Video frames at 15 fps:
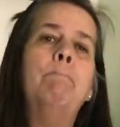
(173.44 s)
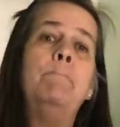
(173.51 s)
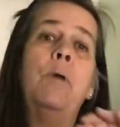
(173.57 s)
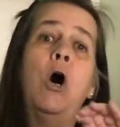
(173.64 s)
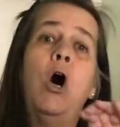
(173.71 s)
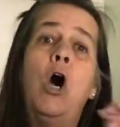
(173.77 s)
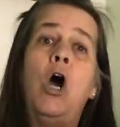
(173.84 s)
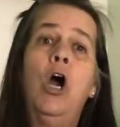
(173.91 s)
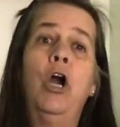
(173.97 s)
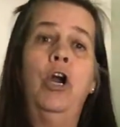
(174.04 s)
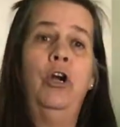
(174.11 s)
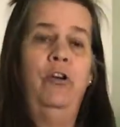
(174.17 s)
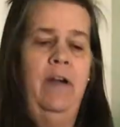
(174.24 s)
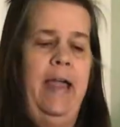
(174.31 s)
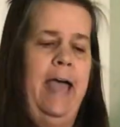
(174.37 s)

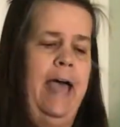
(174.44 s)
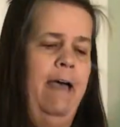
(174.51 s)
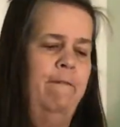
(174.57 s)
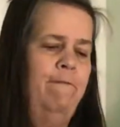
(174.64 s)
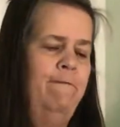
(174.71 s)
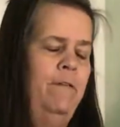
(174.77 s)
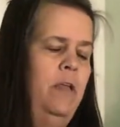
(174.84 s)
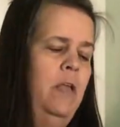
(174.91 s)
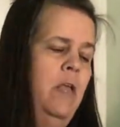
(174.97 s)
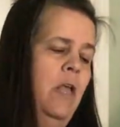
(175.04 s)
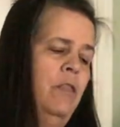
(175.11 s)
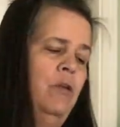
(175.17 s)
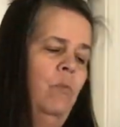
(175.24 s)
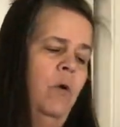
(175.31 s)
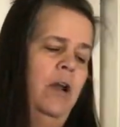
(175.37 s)
bar graph.
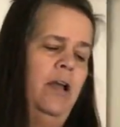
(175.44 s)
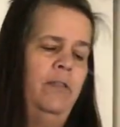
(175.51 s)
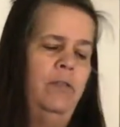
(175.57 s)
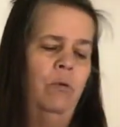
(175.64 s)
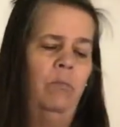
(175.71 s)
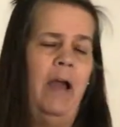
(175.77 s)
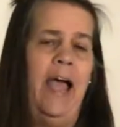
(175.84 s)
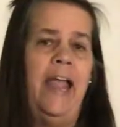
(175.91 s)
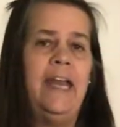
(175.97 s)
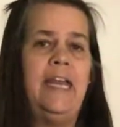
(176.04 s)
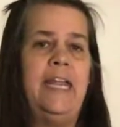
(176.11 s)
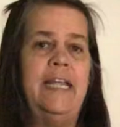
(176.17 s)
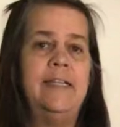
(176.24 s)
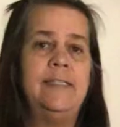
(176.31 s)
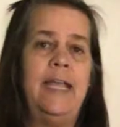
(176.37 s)
The one on the right
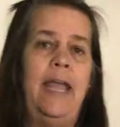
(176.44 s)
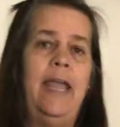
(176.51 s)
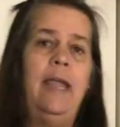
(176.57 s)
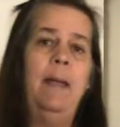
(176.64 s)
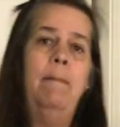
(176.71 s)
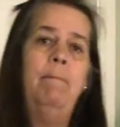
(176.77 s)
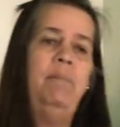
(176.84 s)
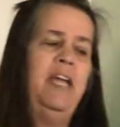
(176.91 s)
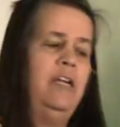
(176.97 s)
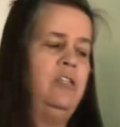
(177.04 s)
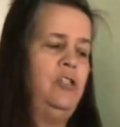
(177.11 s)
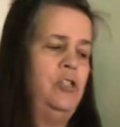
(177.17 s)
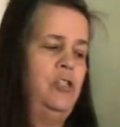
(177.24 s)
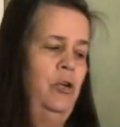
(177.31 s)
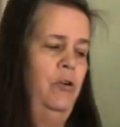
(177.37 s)
is a
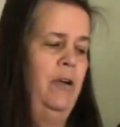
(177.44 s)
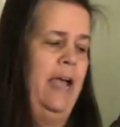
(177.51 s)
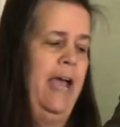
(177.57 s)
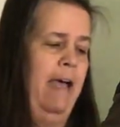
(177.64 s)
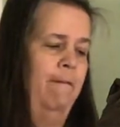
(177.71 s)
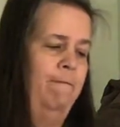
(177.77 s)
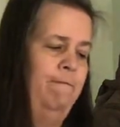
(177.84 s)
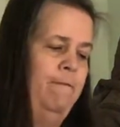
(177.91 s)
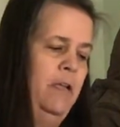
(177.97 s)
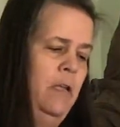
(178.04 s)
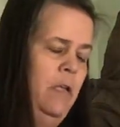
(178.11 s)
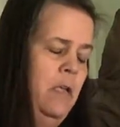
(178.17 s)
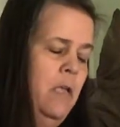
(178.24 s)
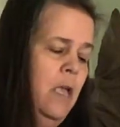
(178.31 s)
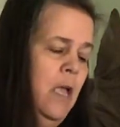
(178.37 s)
pictograph.
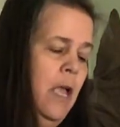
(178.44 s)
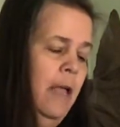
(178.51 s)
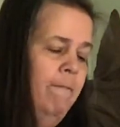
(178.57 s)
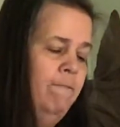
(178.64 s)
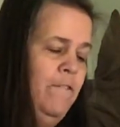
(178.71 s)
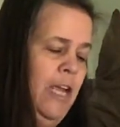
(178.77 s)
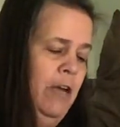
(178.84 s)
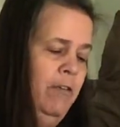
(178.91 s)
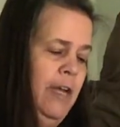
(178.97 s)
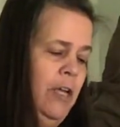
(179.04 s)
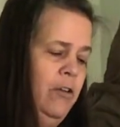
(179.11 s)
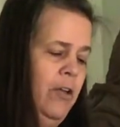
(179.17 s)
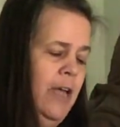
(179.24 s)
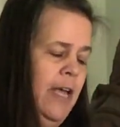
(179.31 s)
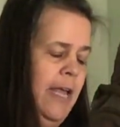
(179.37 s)
Very
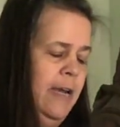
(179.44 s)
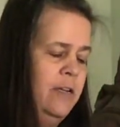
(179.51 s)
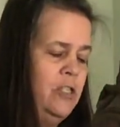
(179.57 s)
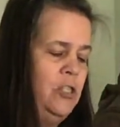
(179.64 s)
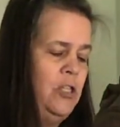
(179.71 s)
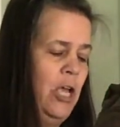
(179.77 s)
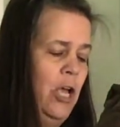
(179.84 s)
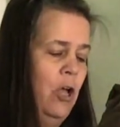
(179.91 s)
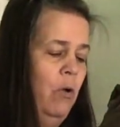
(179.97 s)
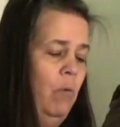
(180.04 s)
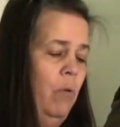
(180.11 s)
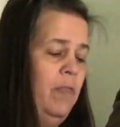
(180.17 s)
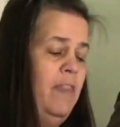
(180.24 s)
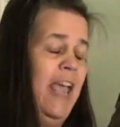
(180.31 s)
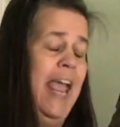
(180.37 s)
good.
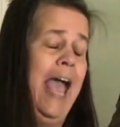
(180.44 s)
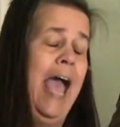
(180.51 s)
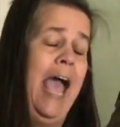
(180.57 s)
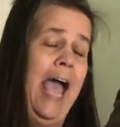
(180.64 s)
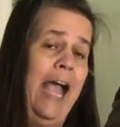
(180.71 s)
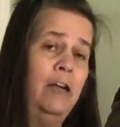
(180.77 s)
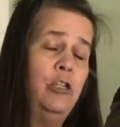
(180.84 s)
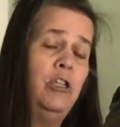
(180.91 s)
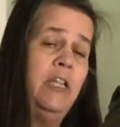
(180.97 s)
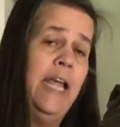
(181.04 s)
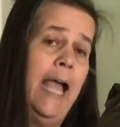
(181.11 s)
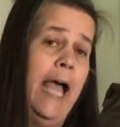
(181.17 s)
So they actually